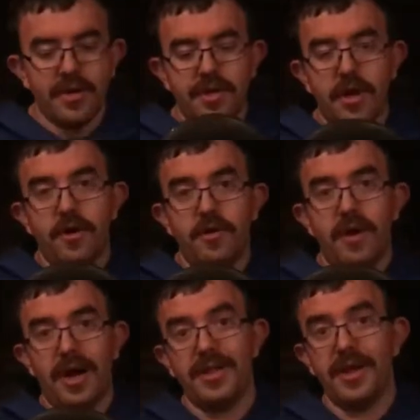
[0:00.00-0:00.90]
So
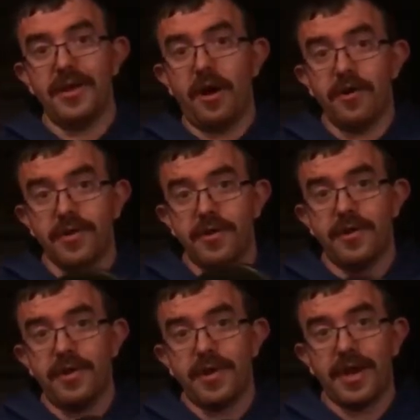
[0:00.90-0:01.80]
I then also
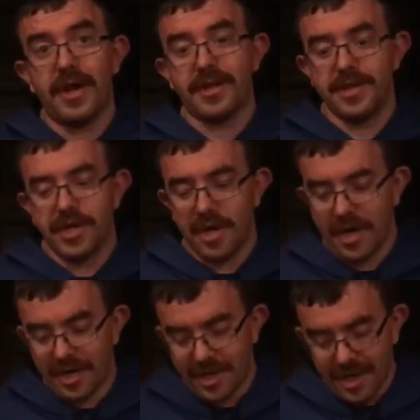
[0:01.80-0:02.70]
got the
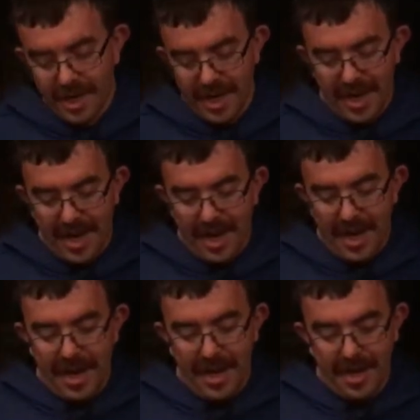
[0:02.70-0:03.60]
Judge,
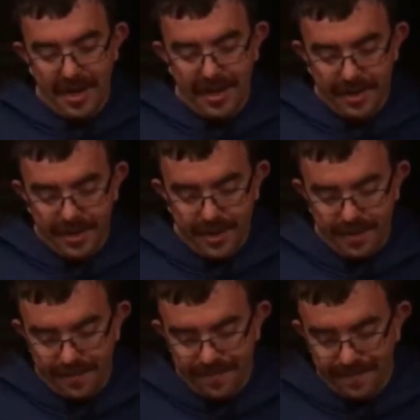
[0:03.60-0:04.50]
and
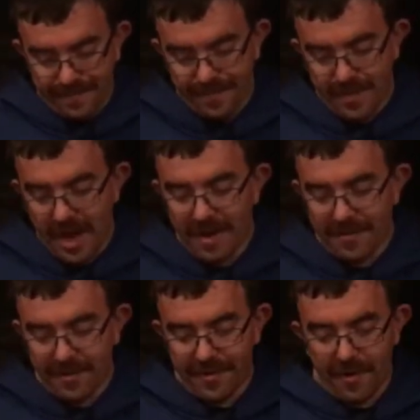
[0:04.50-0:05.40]

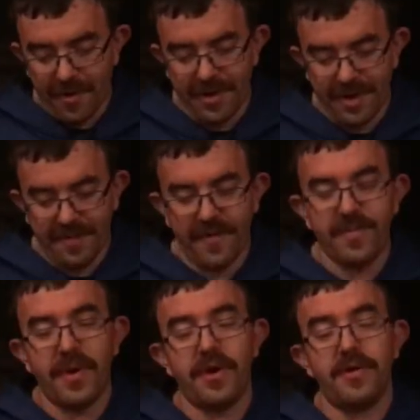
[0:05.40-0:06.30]
after throwing the
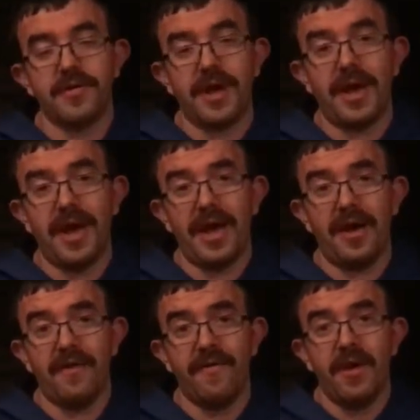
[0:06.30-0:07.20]
different putters I
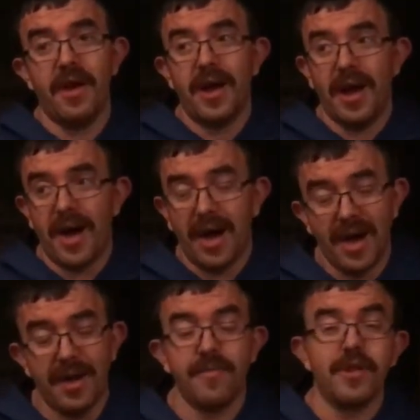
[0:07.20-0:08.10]
have,
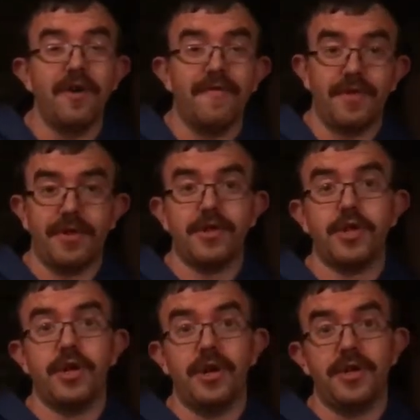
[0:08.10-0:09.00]
I am loving this
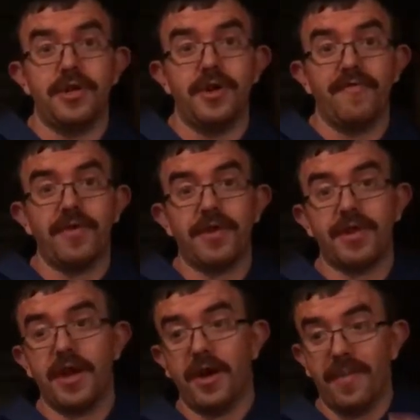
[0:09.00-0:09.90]
Judge. If you
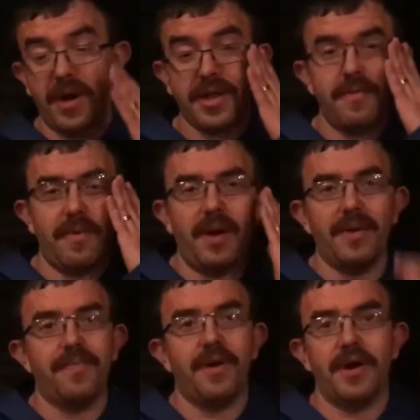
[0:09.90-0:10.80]
could tell by some of
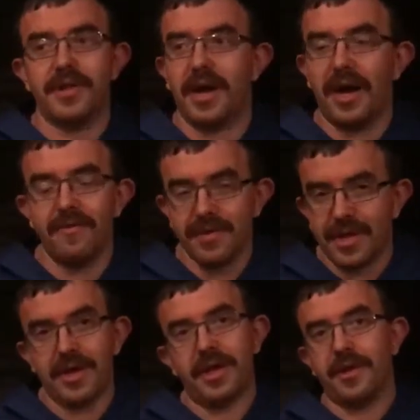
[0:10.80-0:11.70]
my putts, I was
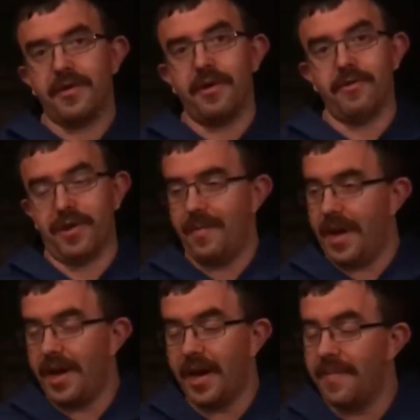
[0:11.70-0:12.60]
getting close. I
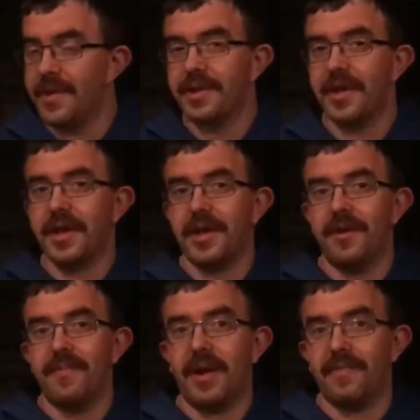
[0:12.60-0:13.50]
may not have been sinking
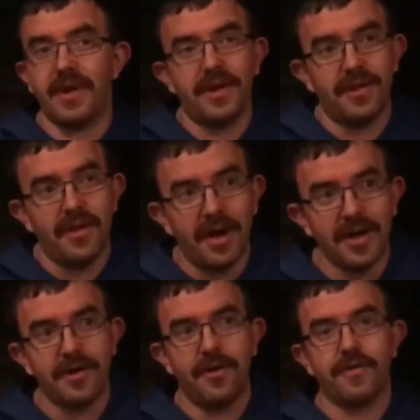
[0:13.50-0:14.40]
them, but I'm getting a
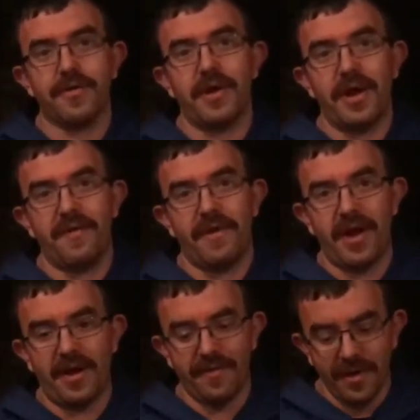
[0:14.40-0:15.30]
lot closer than I ever
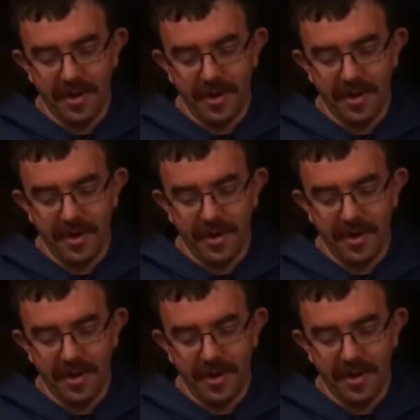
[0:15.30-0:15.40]
have